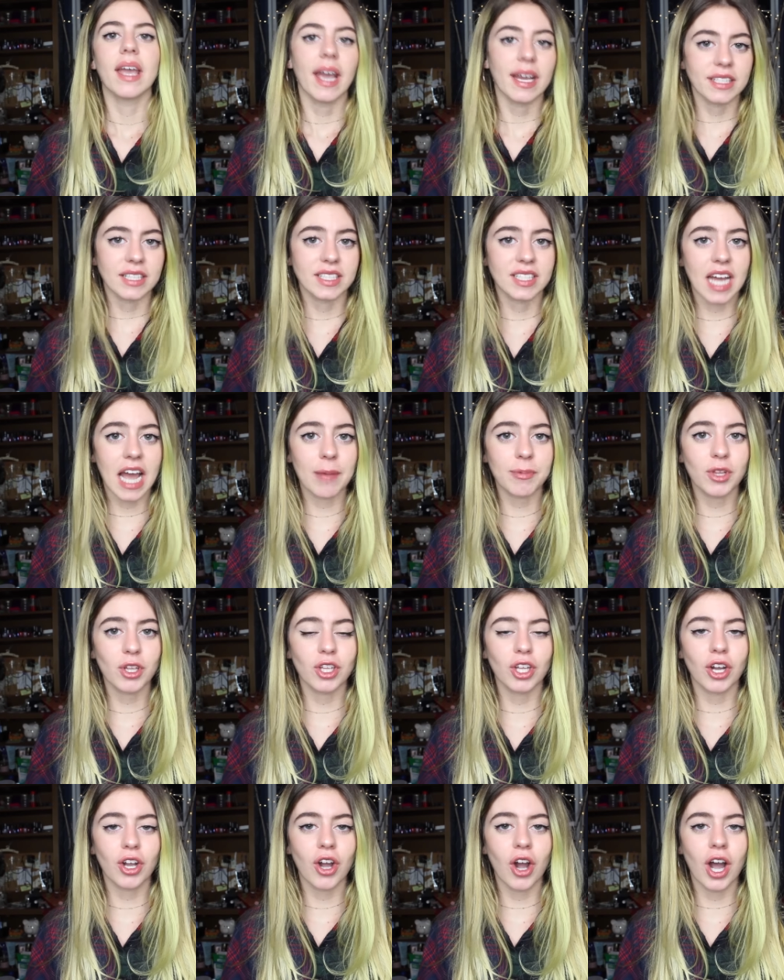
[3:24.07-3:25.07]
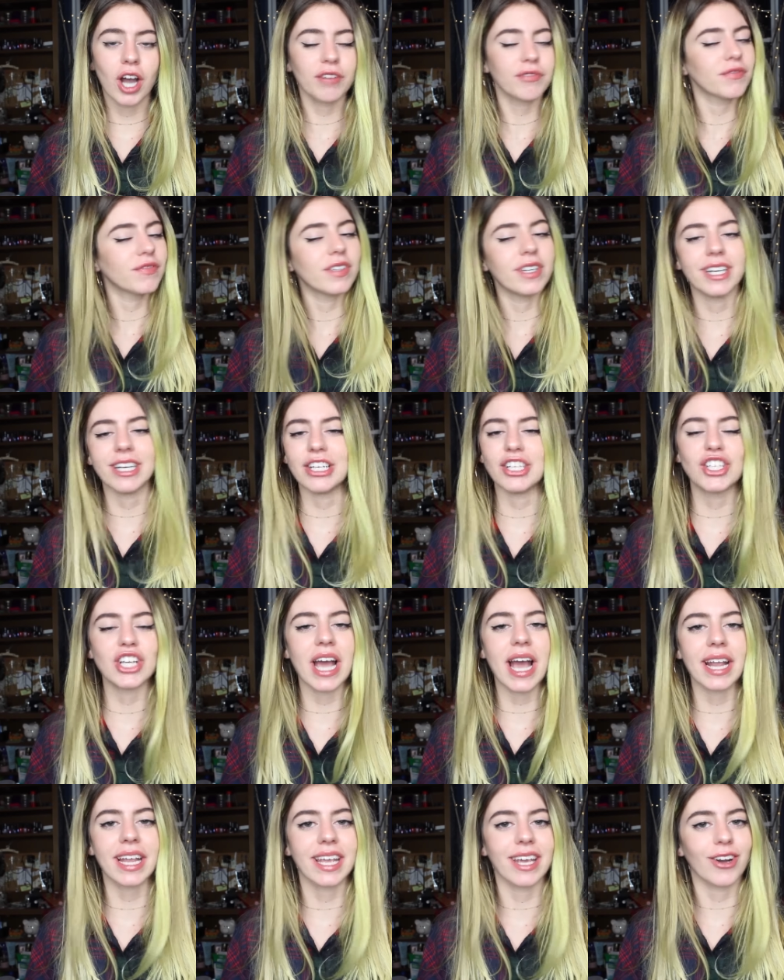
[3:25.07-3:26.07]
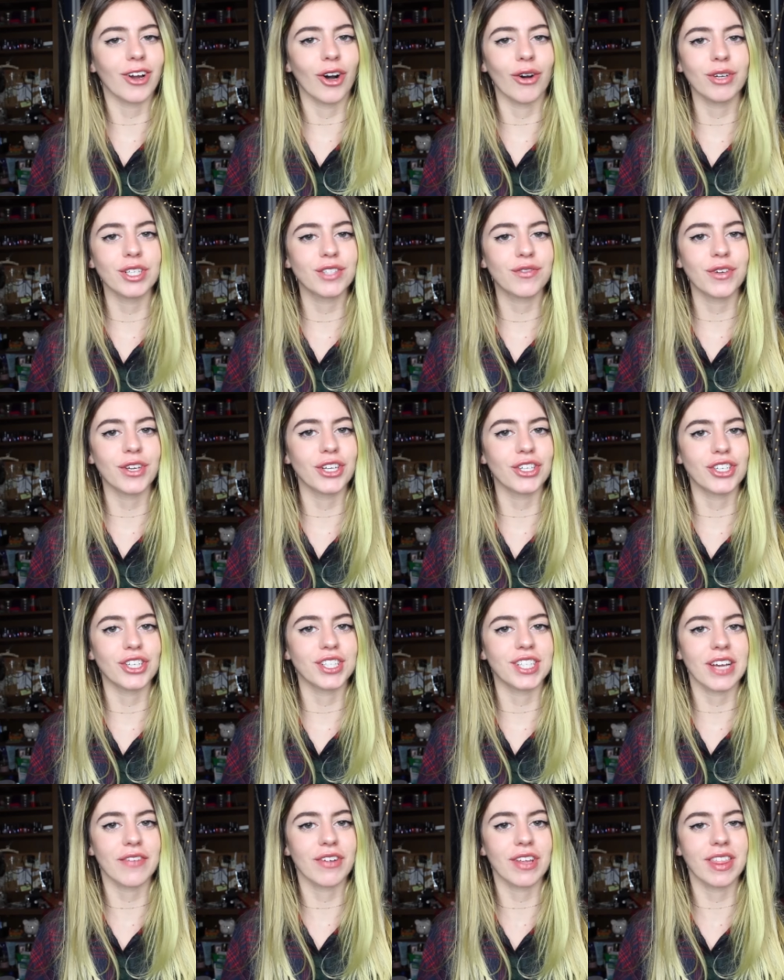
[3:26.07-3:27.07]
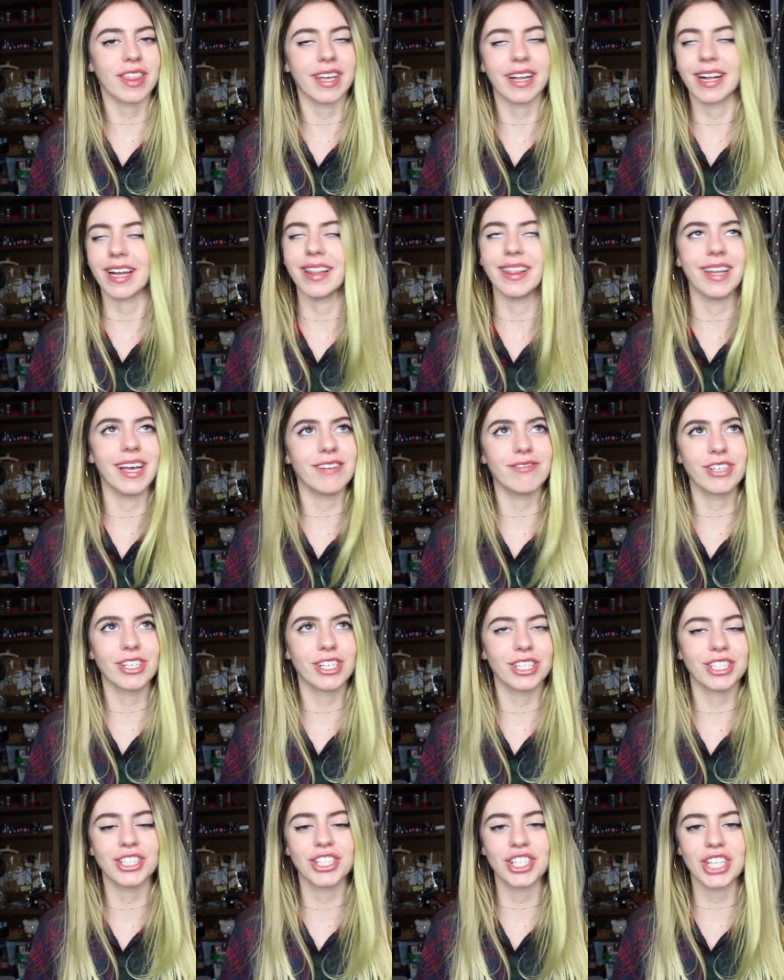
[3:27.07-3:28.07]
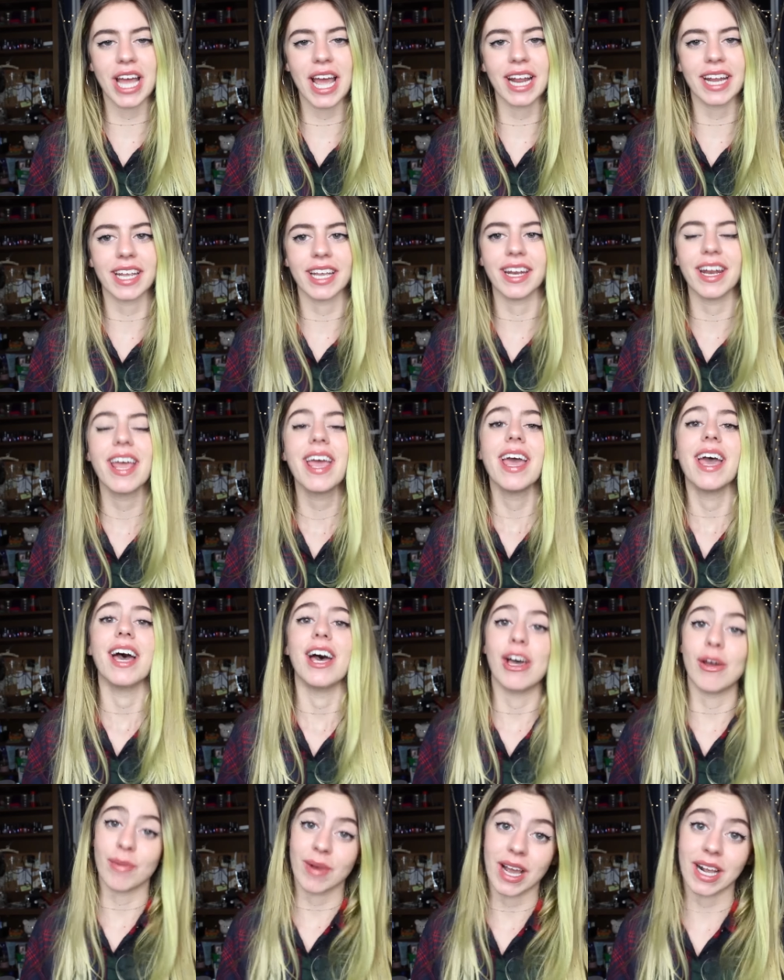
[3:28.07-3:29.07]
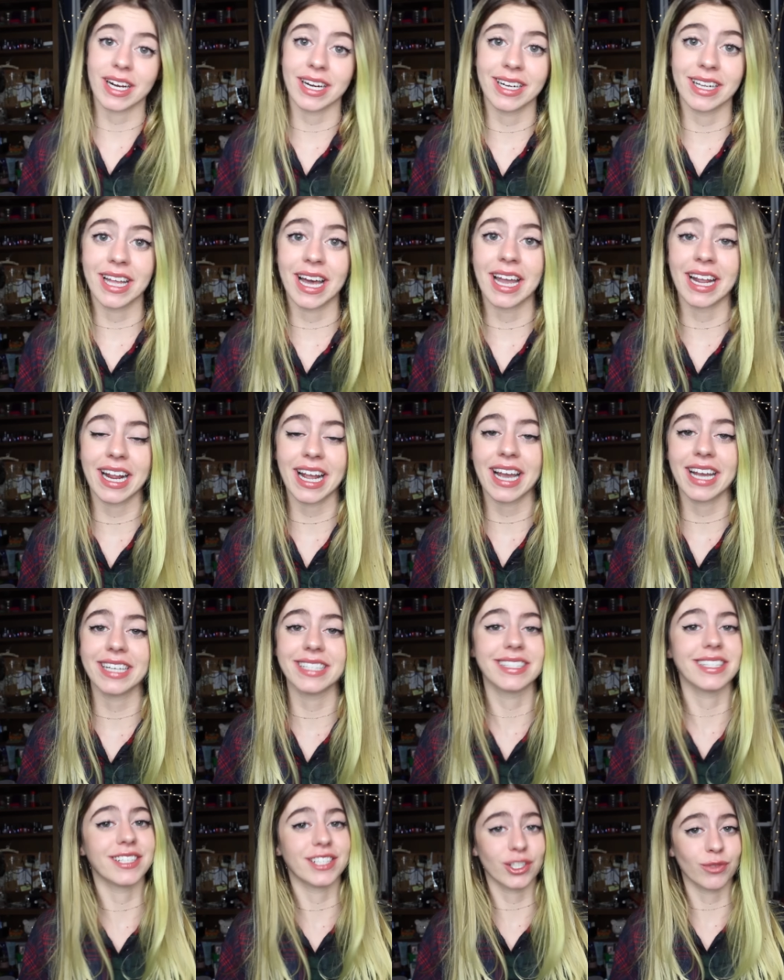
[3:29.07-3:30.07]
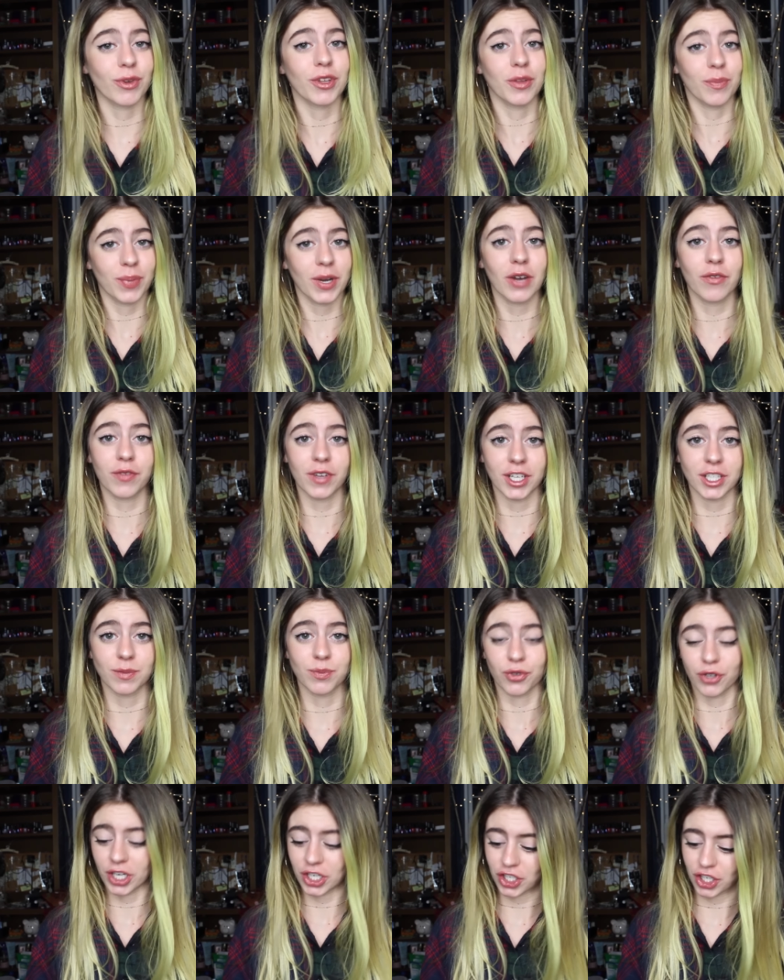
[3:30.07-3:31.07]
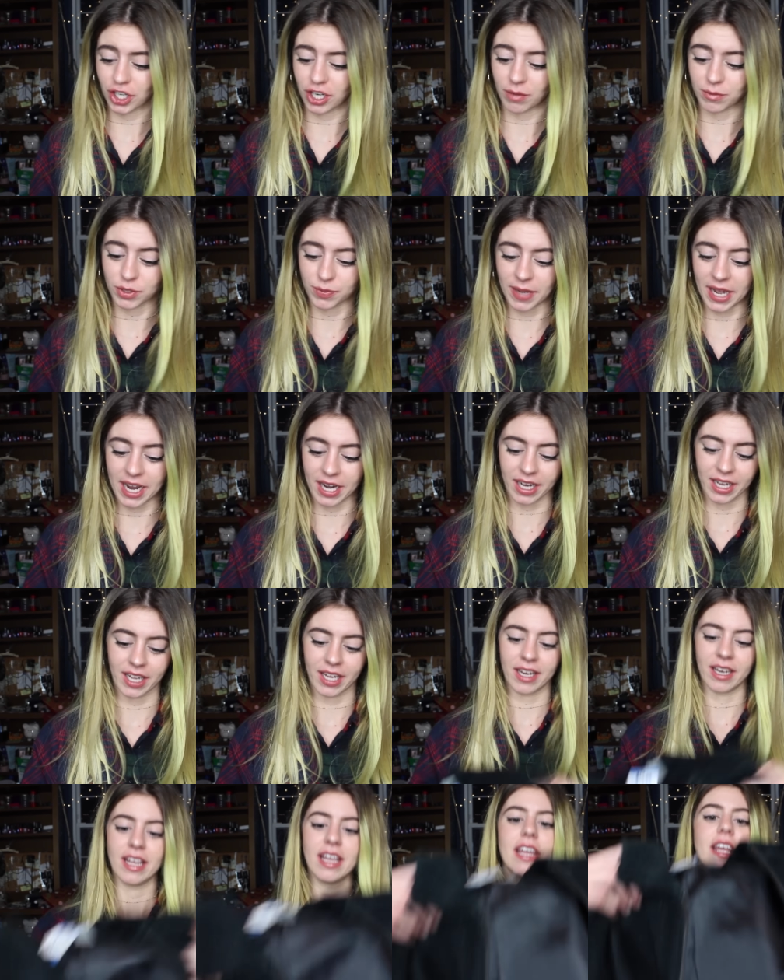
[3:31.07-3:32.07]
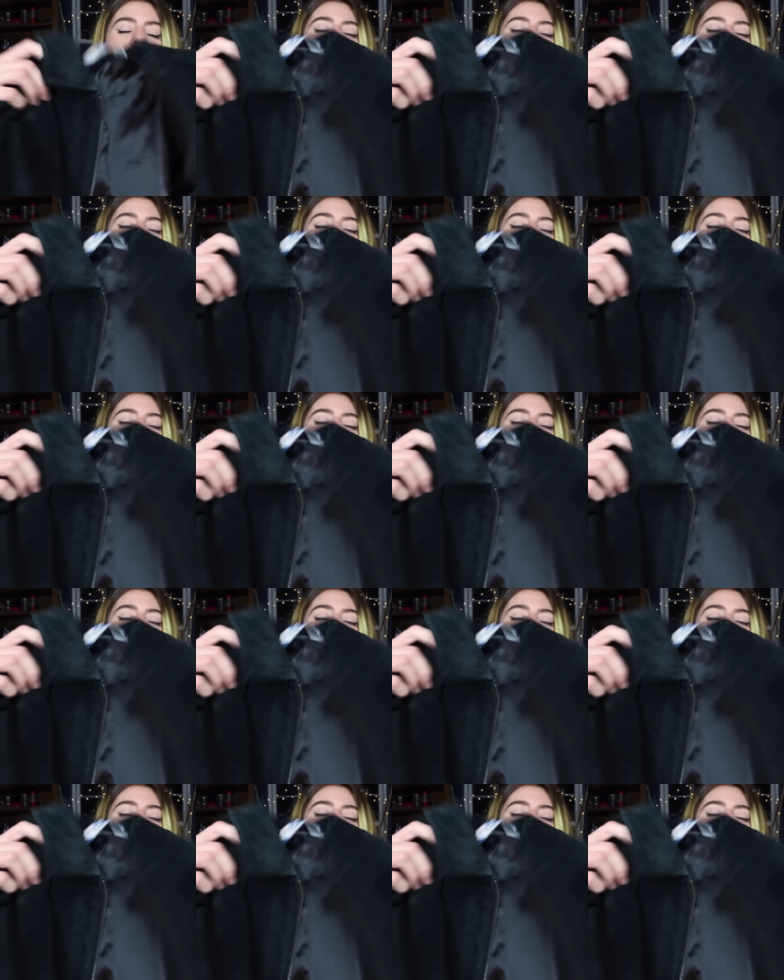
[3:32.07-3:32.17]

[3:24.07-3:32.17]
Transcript: And to top the look off, a jacket always finishes everything. I love a good jacket. And I'm not gonna lie, guys, this is where the Buffy inspiration comes back in.